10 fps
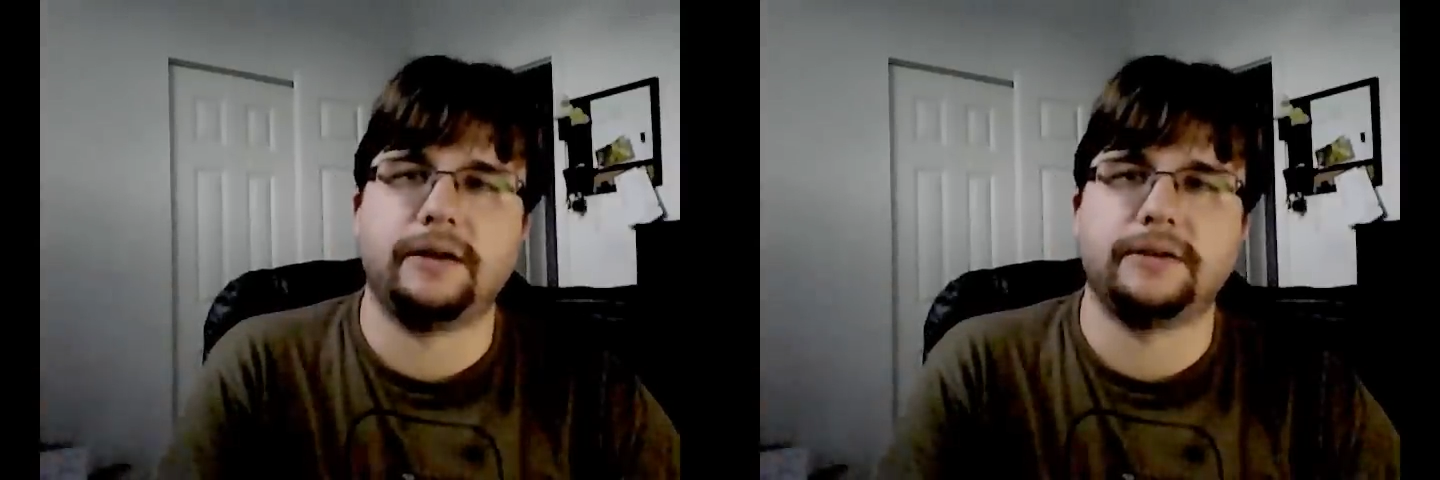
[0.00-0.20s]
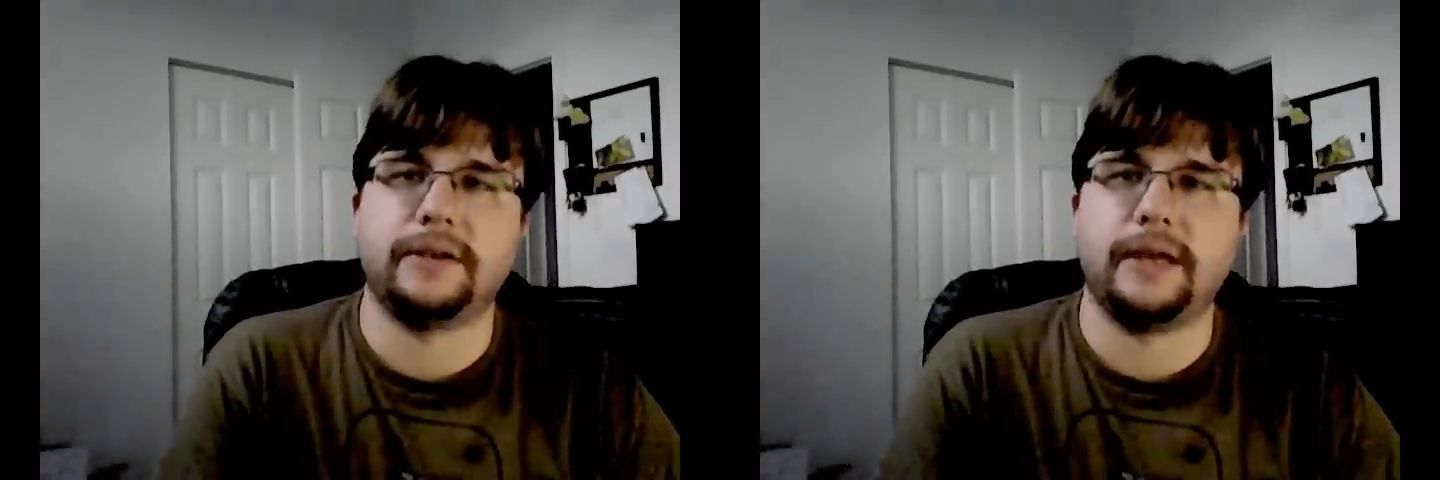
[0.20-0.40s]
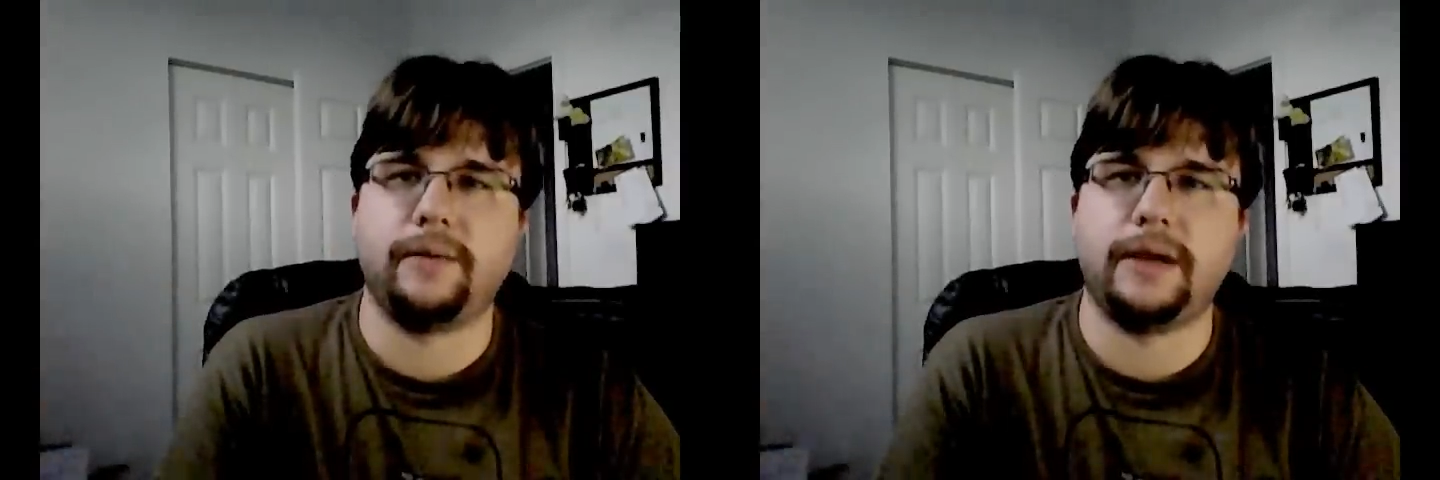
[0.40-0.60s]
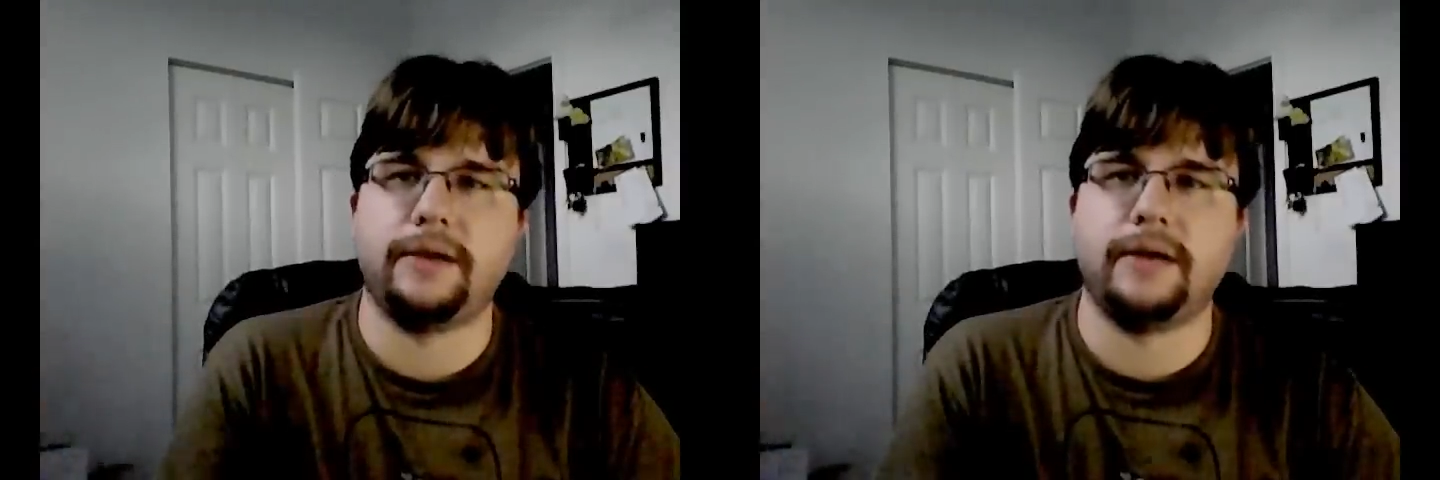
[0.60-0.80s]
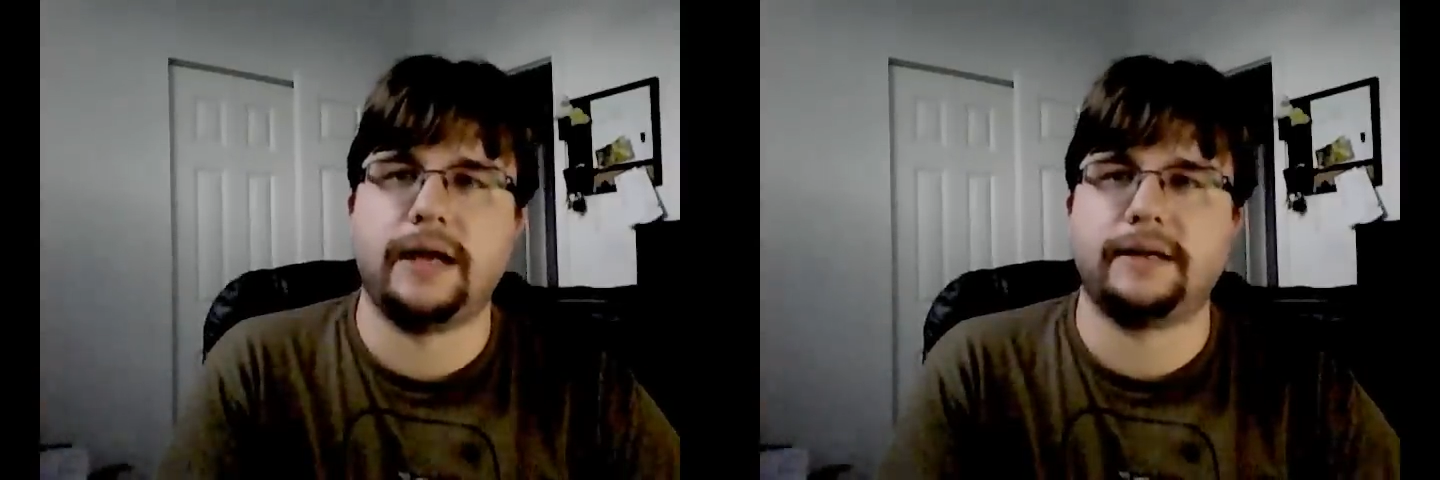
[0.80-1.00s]
so that way
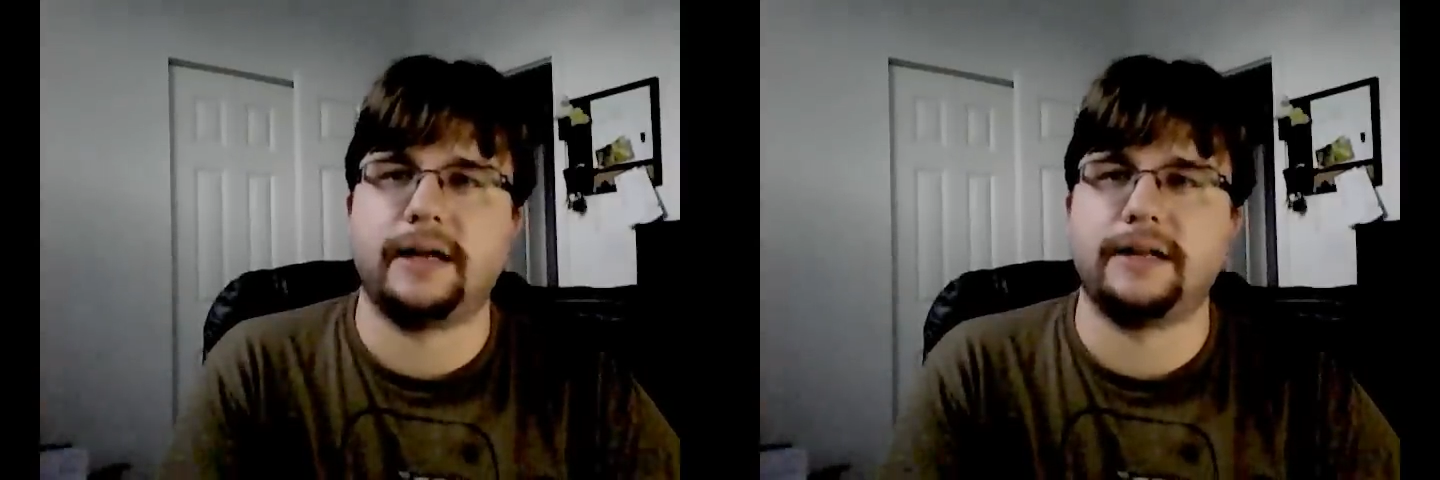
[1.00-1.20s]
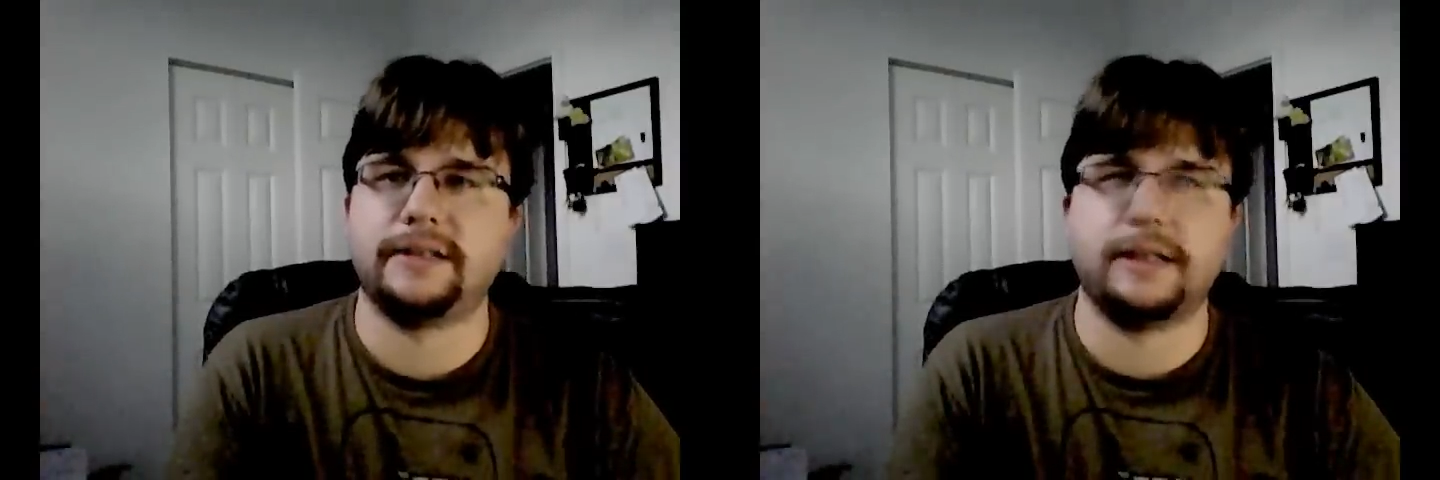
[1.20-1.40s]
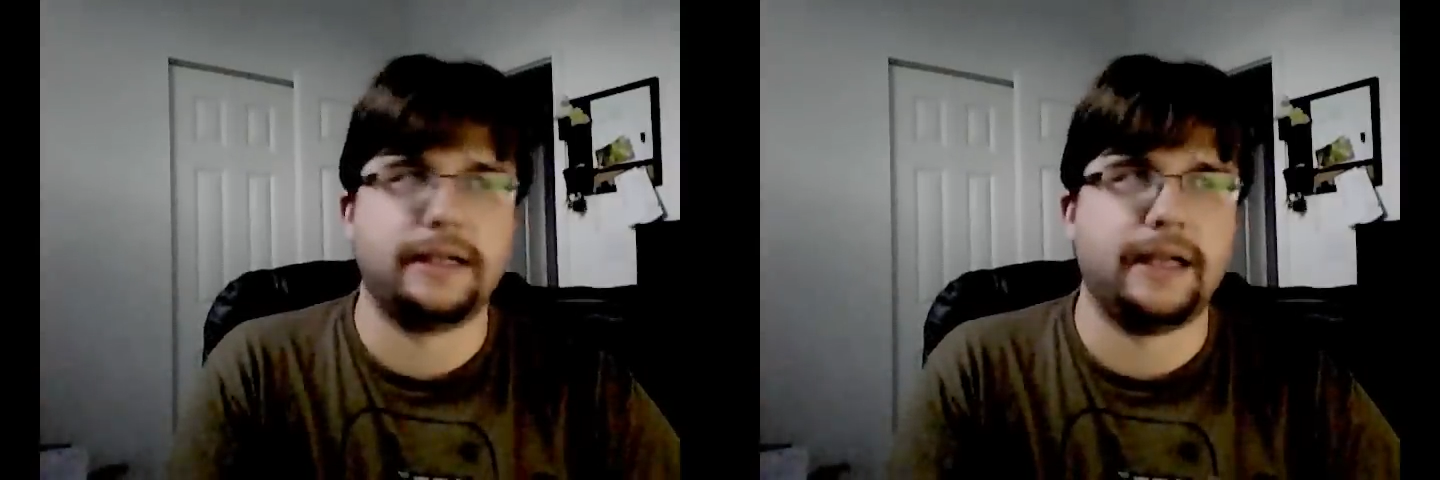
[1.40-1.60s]
you're not constantly